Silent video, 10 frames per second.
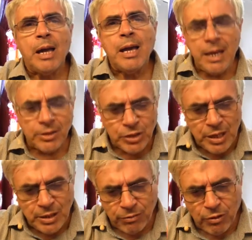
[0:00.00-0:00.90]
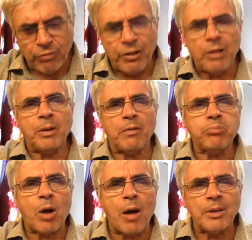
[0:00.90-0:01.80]
He had seen the fulfillment of
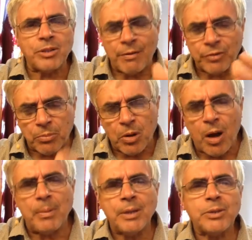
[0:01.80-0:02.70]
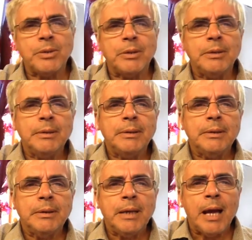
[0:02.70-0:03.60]
promise after promise.
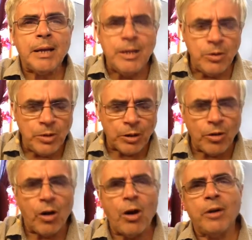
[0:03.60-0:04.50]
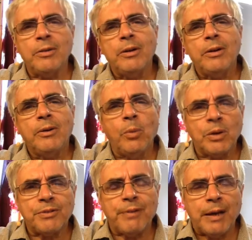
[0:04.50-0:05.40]
And he knew that God
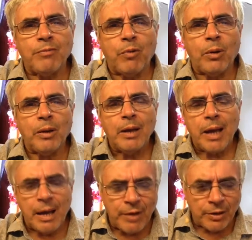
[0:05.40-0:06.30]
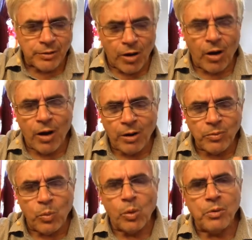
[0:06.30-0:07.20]
was faithful and that God
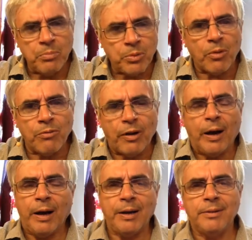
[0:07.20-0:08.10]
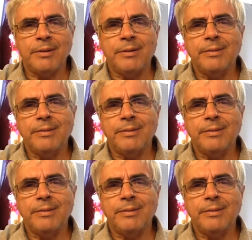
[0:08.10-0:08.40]
would provide.